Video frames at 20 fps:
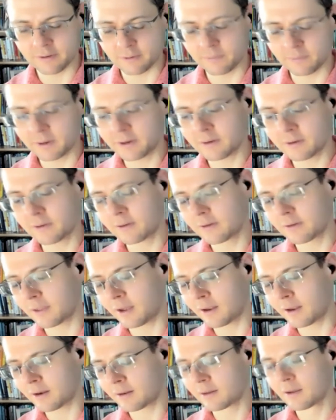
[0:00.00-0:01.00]
room and
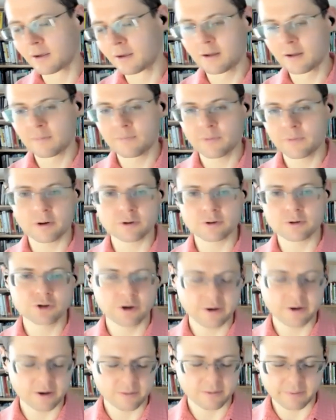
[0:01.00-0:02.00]
then you're
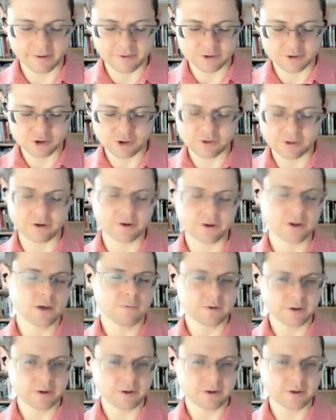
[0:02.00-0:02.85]
triggered by the sugar and you have